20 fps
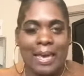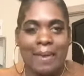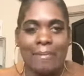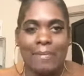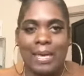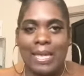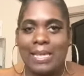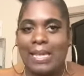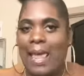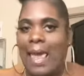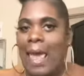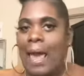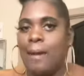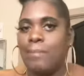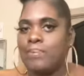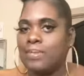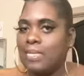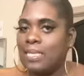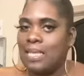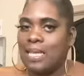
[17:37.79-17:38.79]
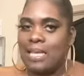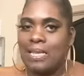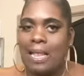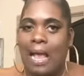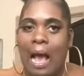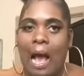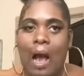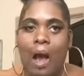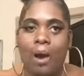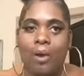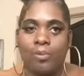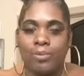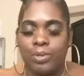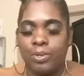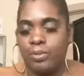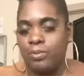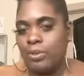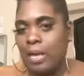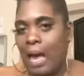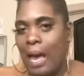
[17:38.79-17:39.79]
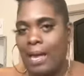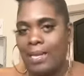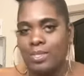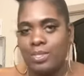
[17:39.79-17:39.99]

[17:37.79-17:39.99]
being abstinent all through high